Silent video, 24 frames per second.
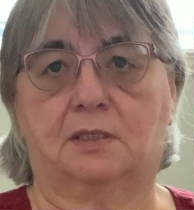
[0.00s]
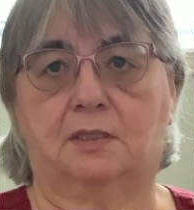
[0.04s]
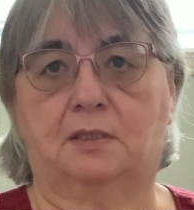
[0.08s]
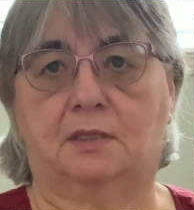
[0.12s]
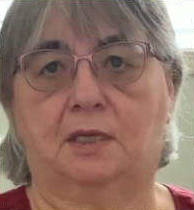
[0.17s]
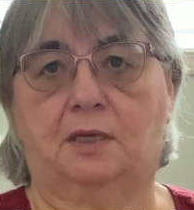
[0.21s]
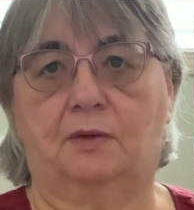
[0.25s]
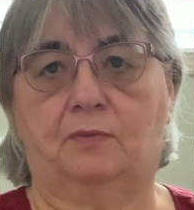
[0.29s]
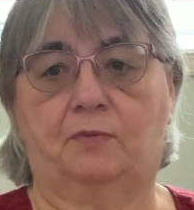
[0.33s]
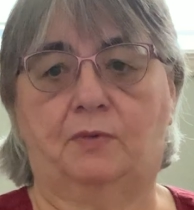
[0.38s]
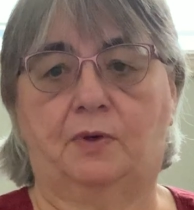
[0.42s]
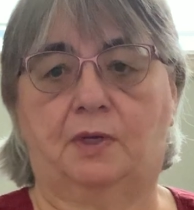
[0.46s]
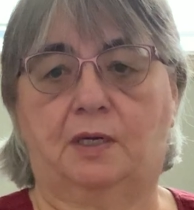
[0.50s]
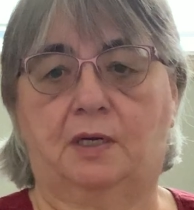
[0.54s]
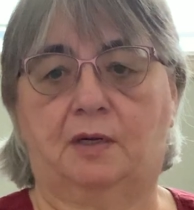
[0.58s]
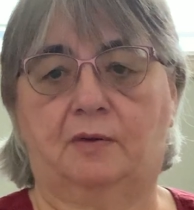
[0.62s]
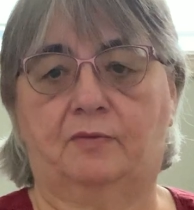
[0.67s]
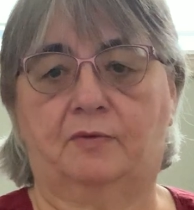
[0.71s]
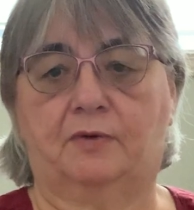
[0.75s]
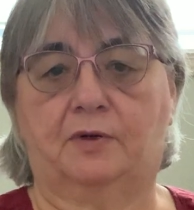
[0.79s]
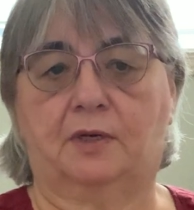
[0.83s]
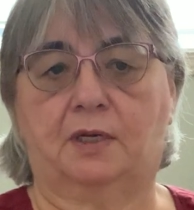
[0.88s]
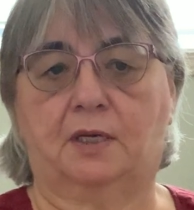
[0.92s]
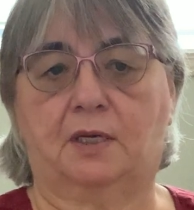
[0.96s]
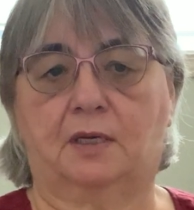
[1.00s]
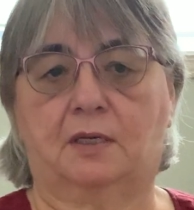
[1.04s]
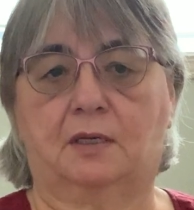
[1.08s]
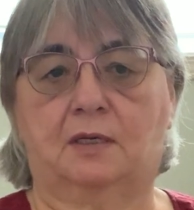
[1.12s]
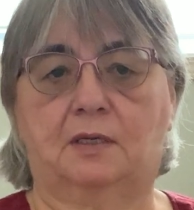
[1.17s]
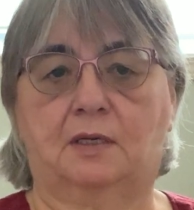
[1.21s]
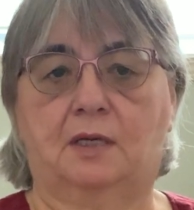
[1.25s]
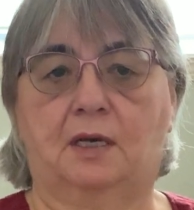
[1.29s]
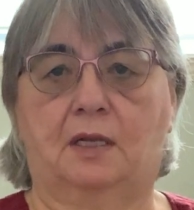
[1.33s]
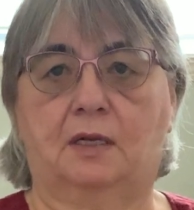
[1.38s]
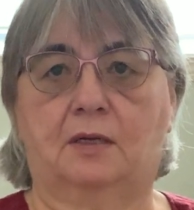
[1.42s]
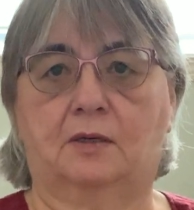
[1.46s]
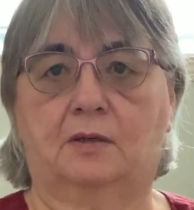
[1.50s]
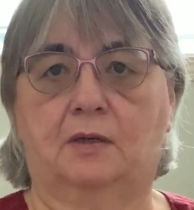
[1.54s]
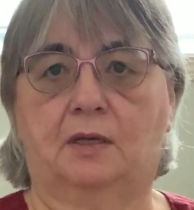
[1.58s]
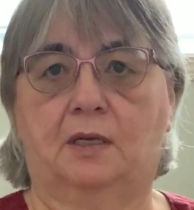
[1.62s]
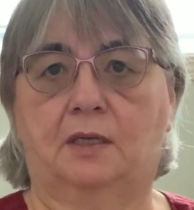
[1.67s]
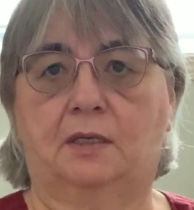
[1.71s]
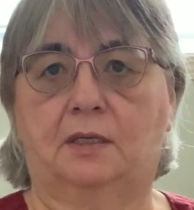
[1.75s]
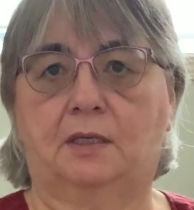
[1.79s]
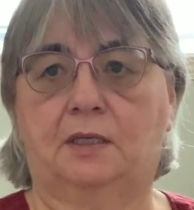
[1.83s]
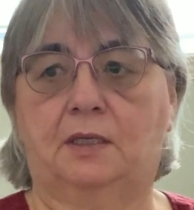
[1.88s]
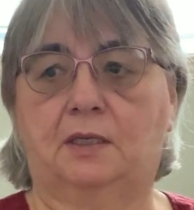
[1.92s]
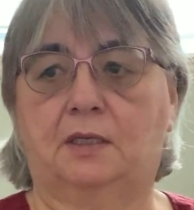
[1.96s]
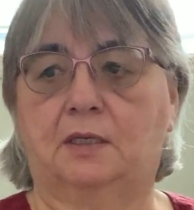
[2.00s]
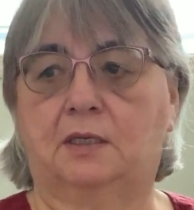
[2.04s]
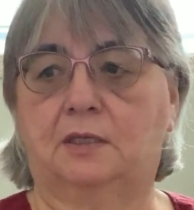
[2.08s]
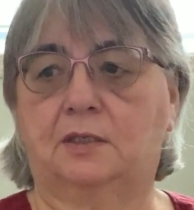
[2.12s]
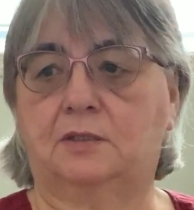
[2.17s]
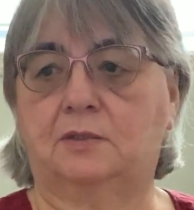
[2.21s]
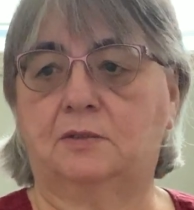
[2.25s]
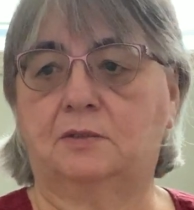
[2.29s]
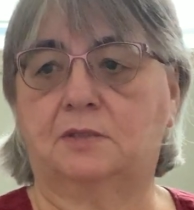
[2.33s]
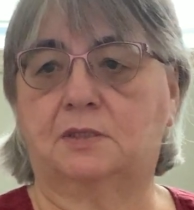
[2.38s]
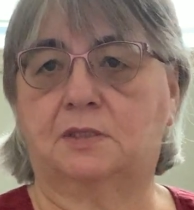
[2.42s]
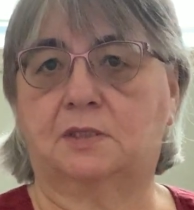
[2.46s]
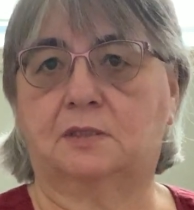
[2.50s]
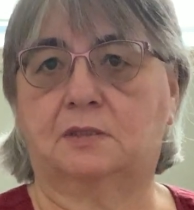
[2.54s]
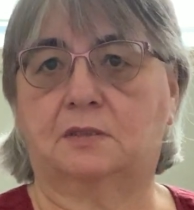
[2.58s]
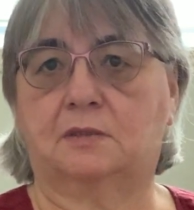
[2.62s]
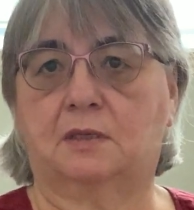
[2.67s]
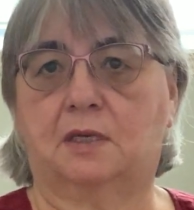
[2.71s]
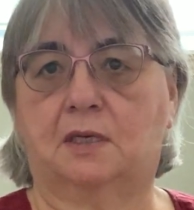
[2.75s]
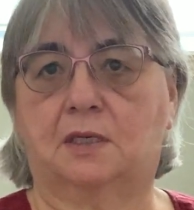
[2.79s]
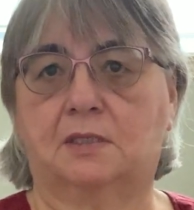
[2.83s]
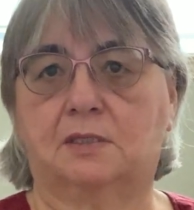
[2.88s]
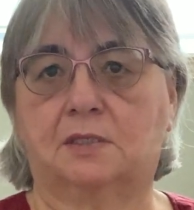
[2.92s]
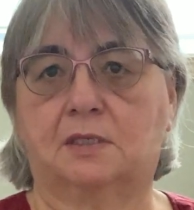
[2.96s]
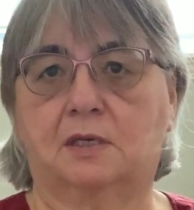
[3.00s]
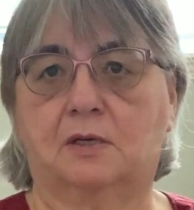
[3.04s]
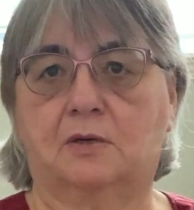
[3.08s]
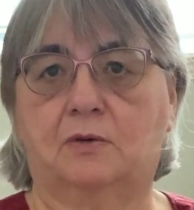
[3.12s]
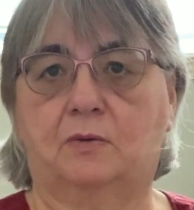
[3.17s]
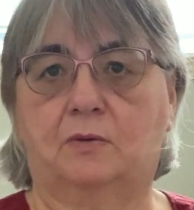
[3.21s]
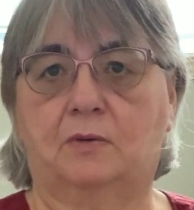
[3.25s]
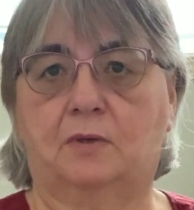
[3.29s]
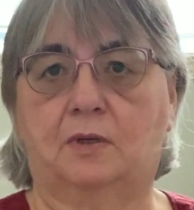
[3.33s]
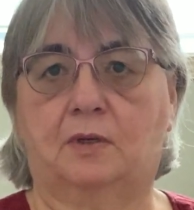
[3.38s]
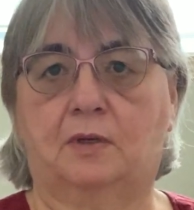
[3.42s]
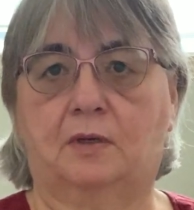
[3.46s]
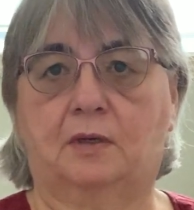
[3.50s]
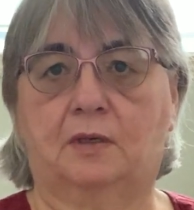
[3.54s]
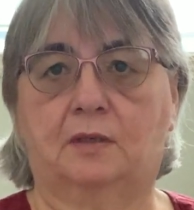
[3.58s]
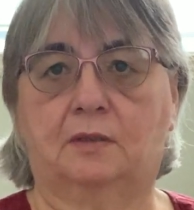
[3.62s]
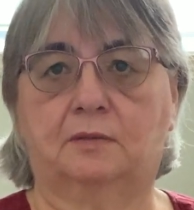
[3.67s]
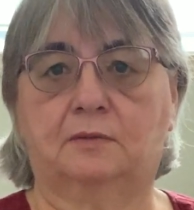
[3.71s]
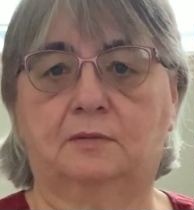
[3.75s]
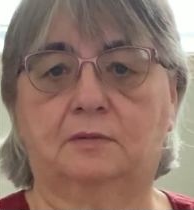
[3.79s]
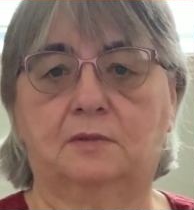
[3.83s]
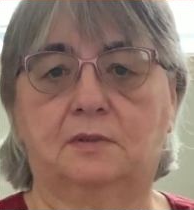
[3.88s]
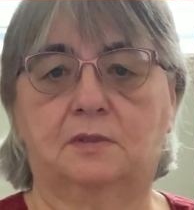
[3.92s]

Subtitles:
and then whatever color I need I use as I go along.